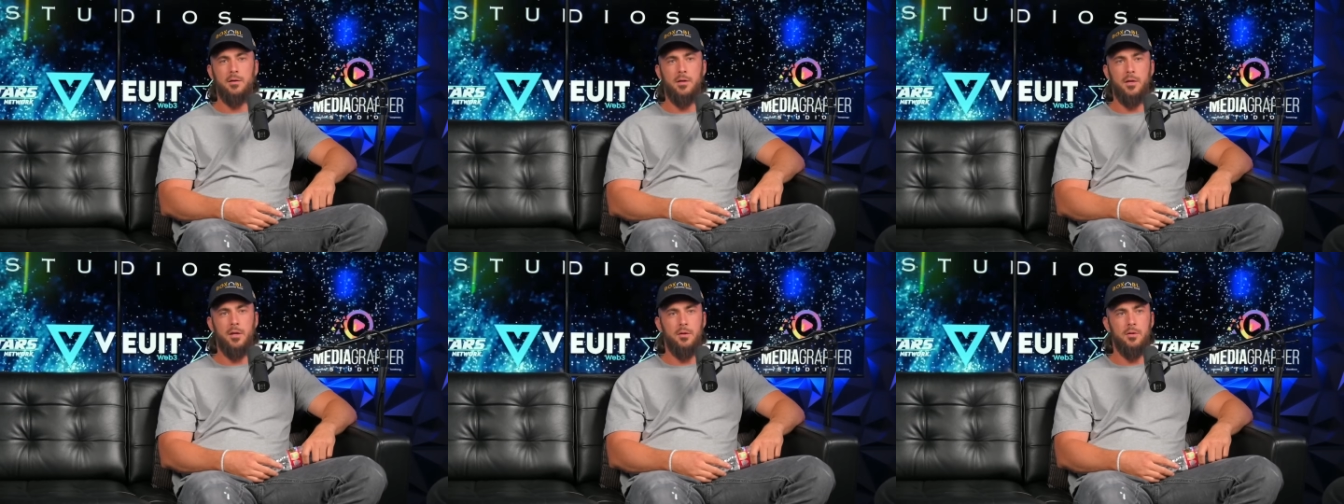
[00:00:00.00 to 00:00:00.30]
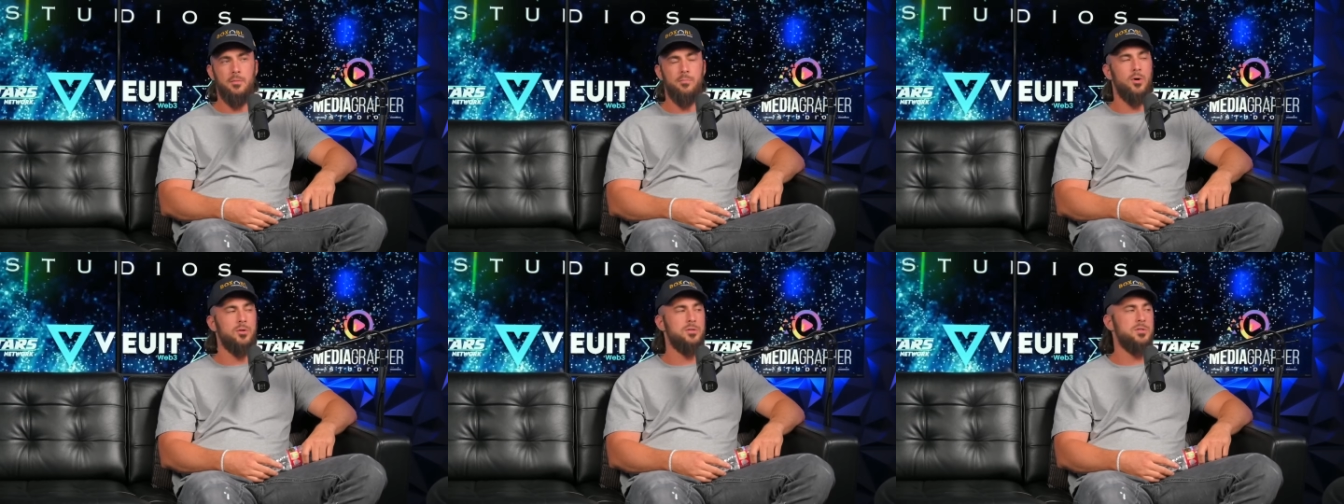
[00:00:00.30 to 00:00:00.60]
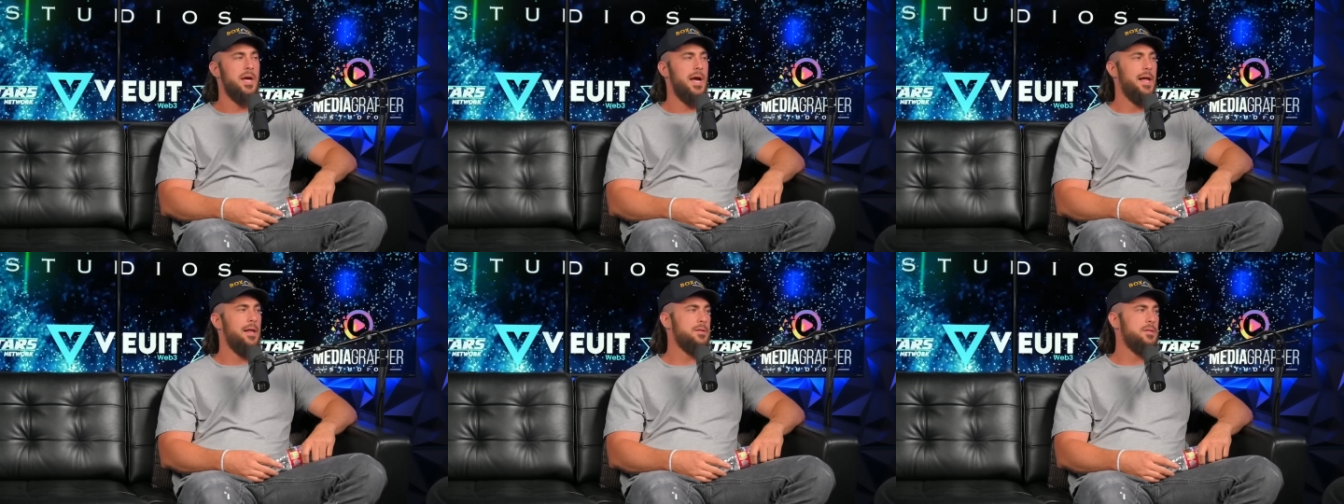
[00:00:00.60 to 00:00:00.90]
you know, the
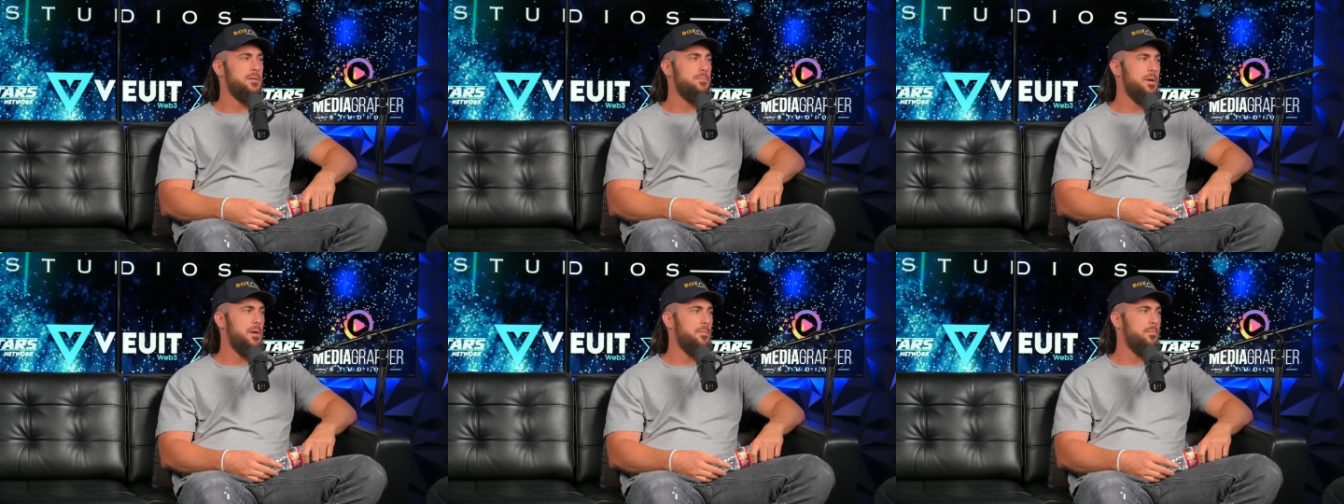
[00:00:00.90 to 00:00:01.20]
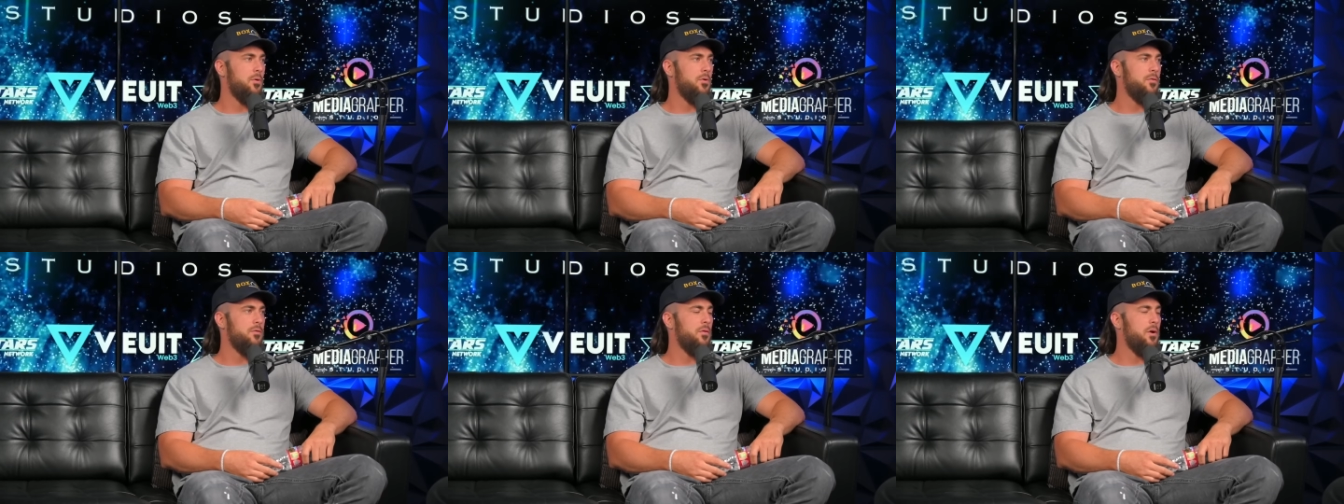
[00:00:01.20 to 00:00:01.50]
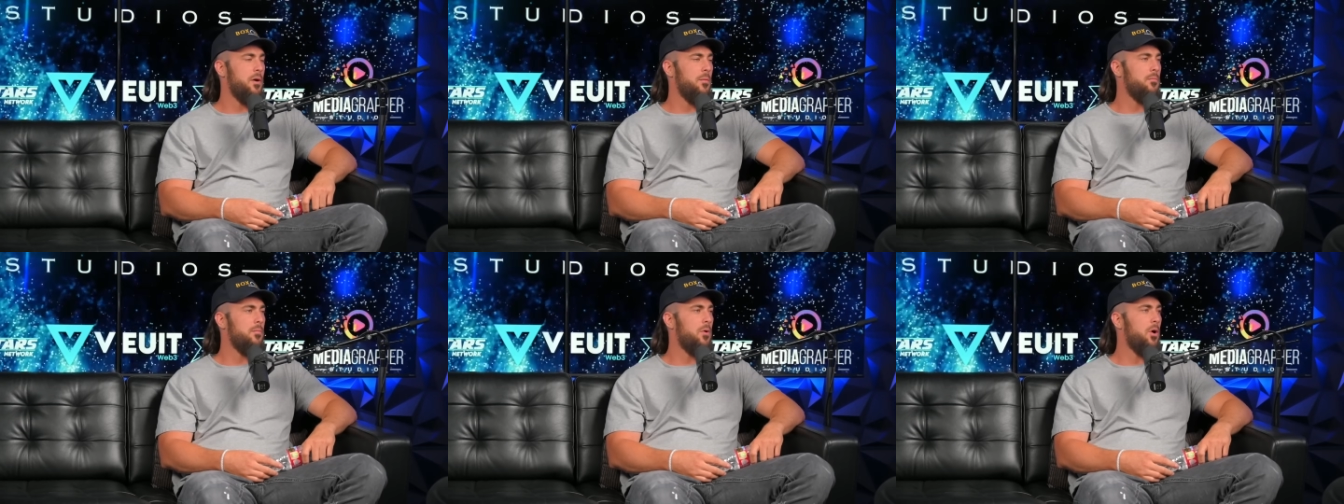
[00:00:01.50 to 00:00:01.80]
most talented people
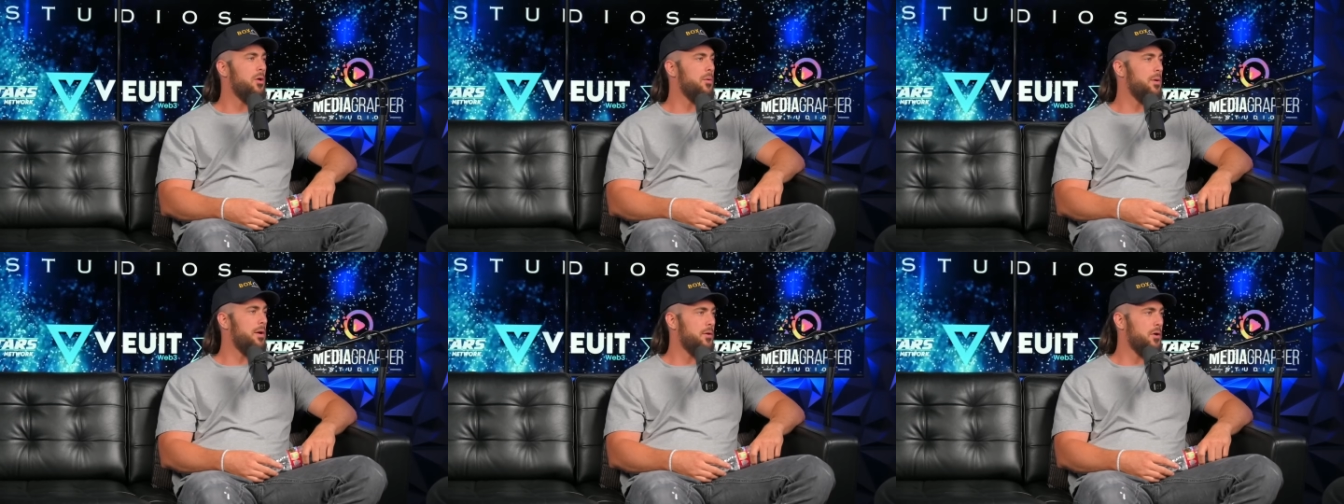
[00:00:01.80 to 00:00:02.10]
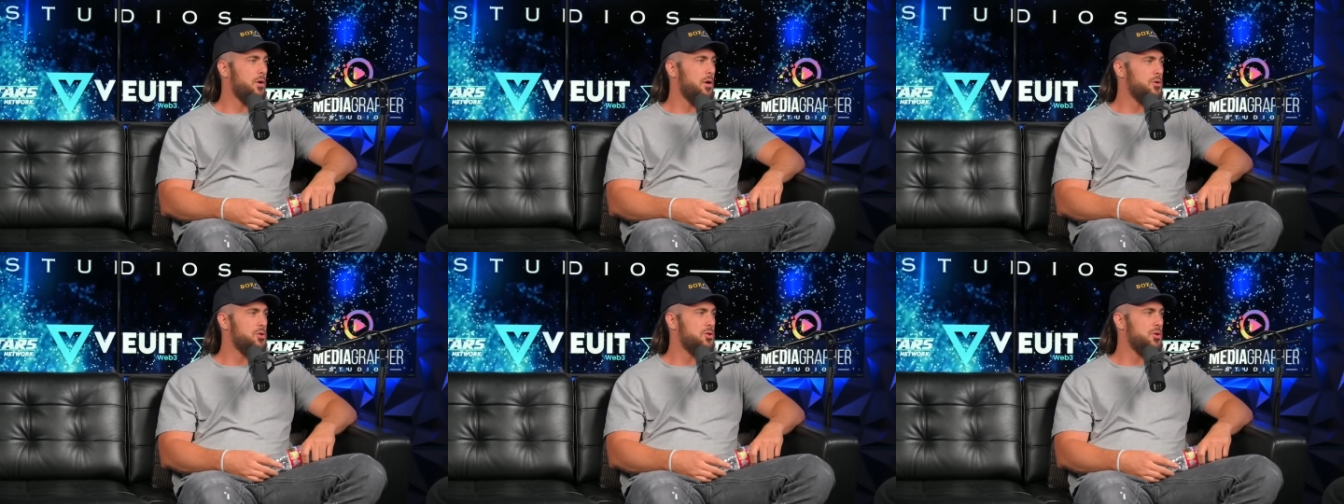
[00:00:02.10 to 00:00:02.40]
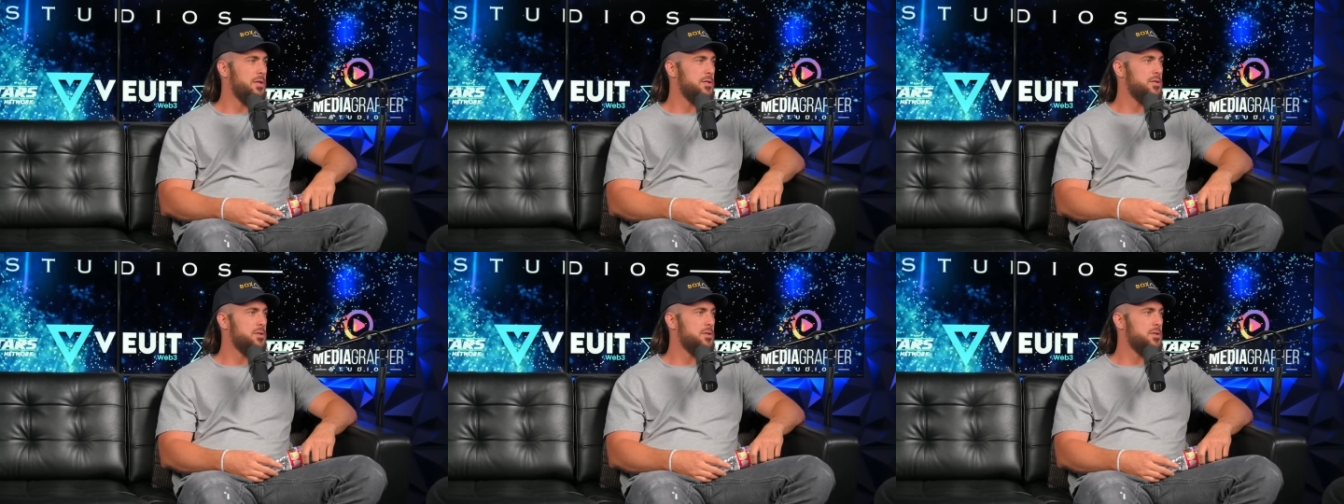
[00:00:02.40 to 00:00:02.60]
from all around the country.